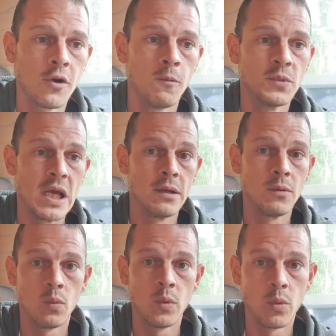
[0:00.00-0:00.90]
comes in,
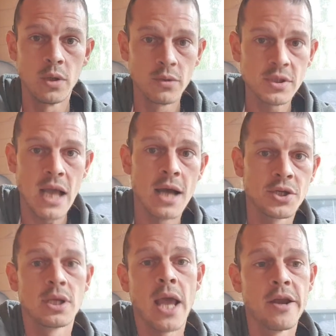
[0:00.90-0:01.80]
we will start
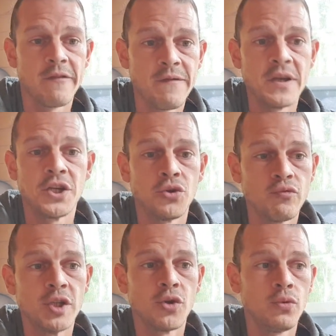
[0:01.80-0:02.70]
actually getting official
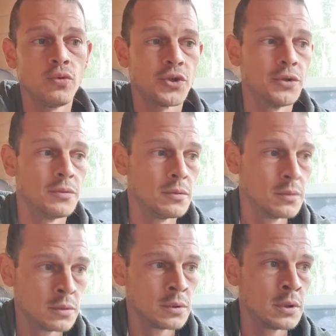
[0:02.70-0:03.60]
results and
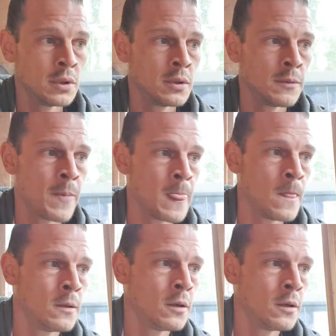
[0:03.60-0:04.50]

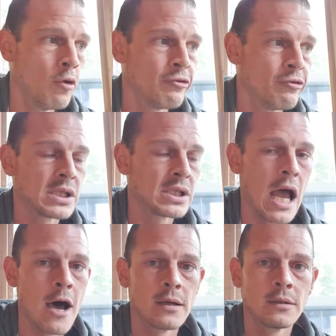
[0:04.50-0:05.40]
hopefully
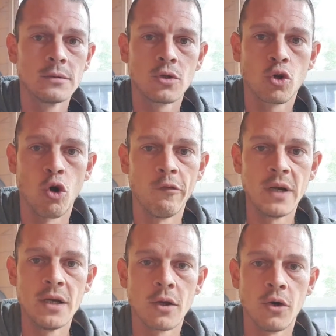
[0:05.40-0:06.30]
start
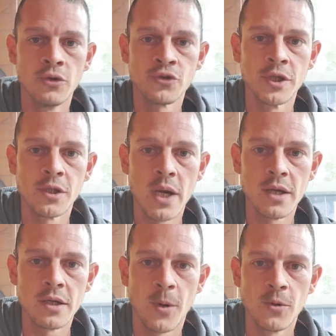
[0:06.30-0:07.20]
governing the country is the way they're
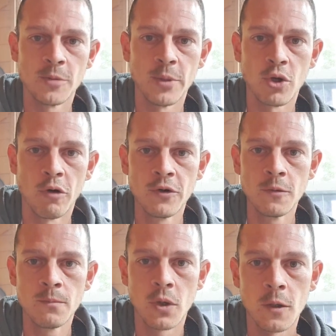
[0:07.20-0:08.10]
supposed to be
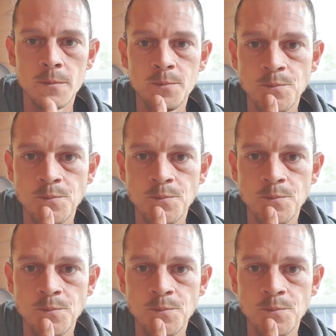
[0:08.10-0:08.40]
governed, but